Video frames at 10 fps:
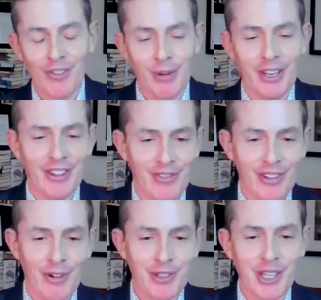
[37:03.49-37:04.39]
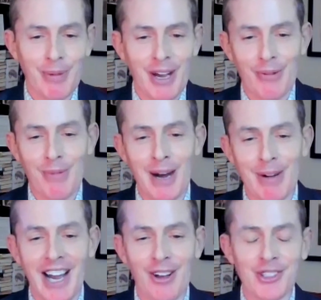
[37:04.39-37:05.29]
They've always got to buy their mom
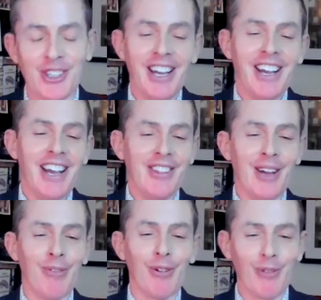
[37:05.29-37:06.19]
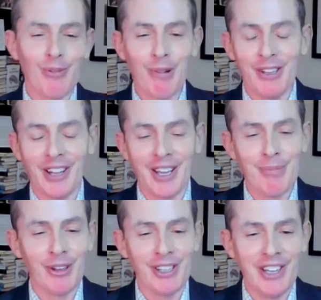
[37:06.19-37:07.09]
a house, and then we'll put like $1
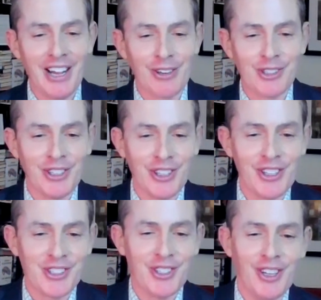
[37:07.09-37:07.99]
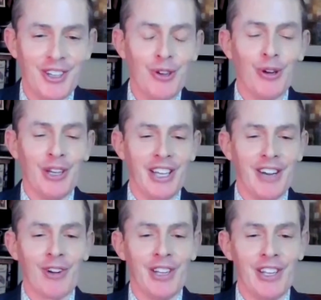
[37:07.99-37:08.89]
million into this annuity
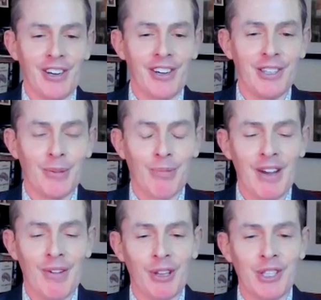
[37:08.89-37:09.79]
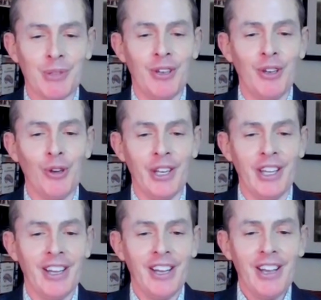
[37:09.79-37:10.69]
every year, private placement
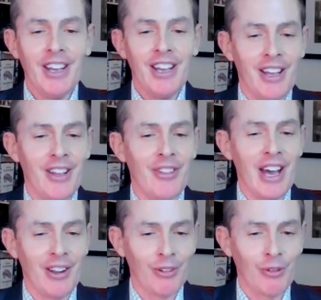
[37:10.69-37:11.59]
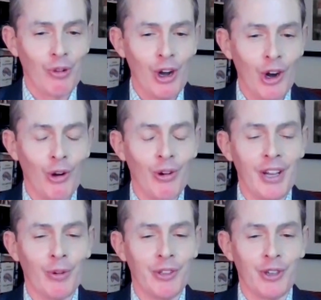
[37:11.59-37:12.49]
annuity, and that'll grow.
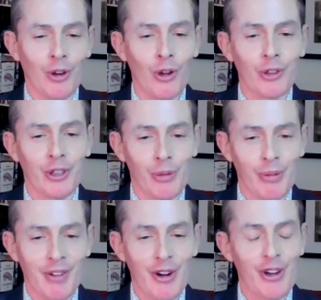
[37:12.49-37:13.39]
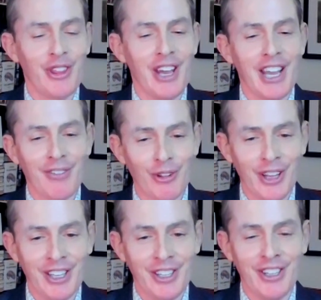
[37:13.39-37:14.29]
And when you're older, you'll be very thankful
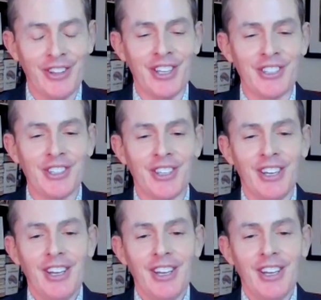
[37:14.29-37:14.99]
that you did this.